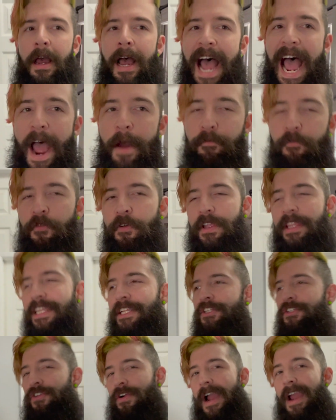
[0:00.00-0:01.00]
I'm really
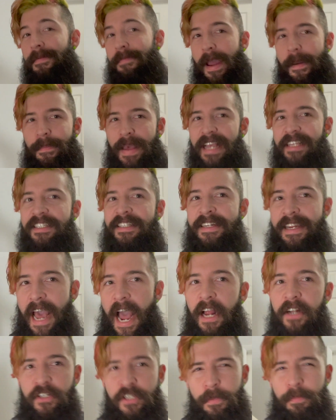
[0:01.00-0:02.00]
trying my best
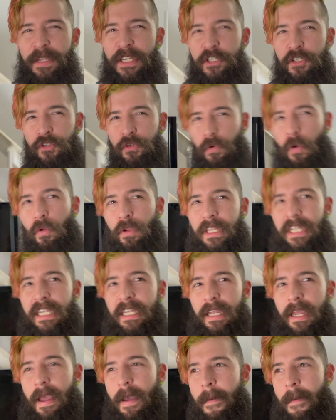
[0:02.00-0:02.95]
not to be trolly,